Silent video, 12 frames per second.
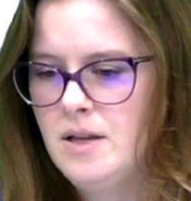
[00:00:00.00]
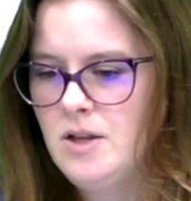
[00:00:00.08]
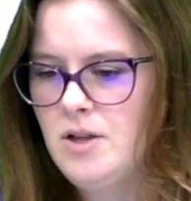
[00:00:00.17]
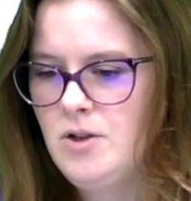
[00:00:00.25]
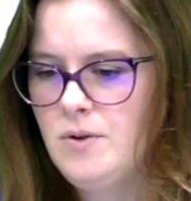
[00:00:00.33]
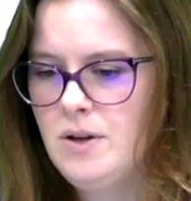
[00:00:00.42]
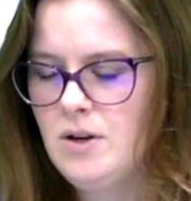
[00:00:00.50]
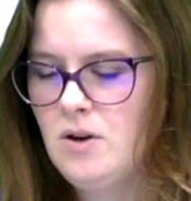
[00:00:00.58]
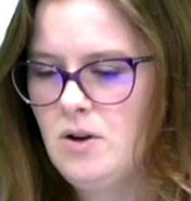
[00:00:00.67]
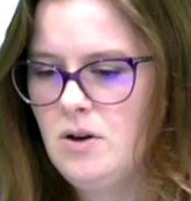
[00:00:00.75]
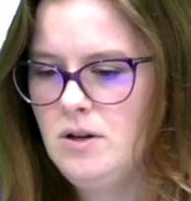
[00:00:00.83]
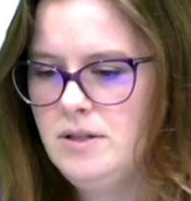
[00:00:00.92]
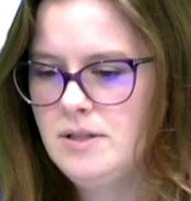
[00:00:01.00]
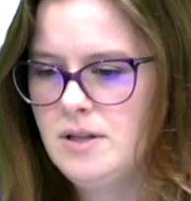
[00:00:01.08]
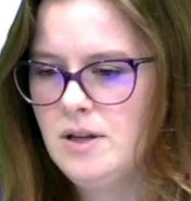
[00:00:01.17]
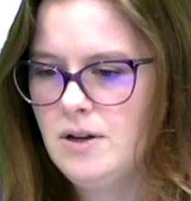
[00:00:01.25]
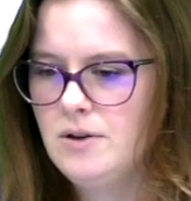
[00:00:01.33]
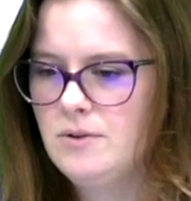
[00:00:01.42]
You can
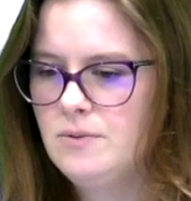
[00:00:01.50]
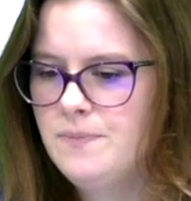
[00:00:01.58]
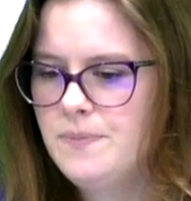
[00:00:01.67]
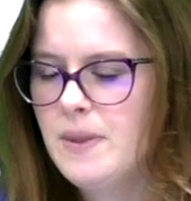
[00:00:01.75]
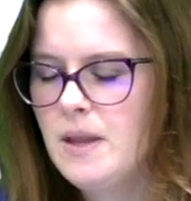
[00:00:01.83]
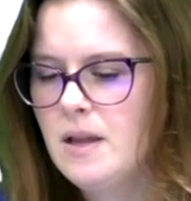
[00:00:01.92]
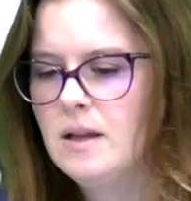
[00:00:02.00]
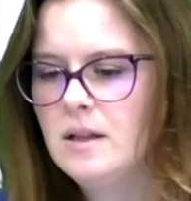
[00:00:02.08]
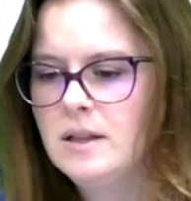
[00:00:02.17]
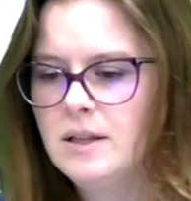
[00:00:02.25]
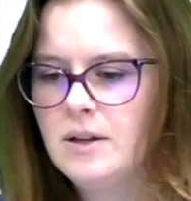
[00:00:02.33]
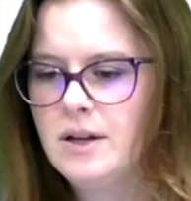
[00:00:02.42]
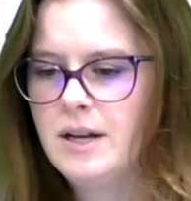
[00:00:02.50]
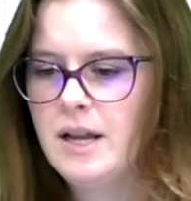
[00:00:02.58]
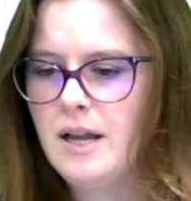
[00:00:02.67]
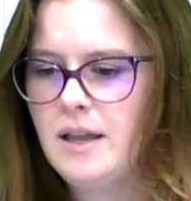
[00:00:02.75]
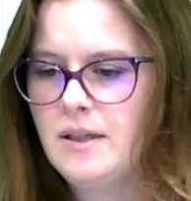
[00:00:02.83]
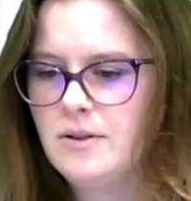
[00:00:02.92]
also click on it,
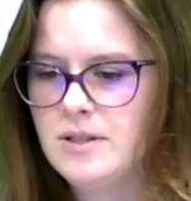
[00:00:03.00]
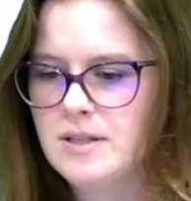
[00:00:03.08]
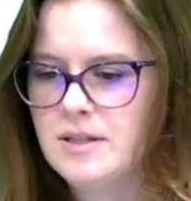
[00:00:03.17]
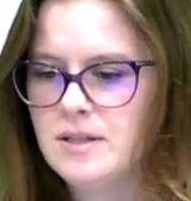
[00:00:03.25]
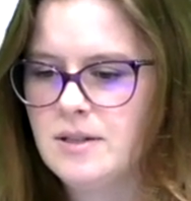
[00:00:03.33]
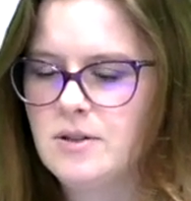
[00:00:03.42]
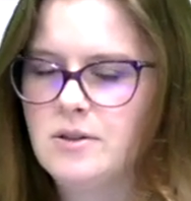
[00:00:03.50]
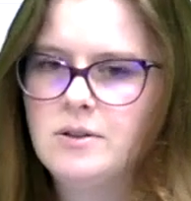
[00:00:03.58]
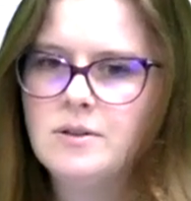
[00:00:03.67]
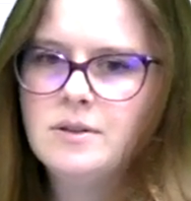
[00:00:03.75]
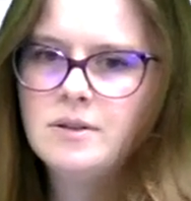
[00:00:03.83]
and there's this little,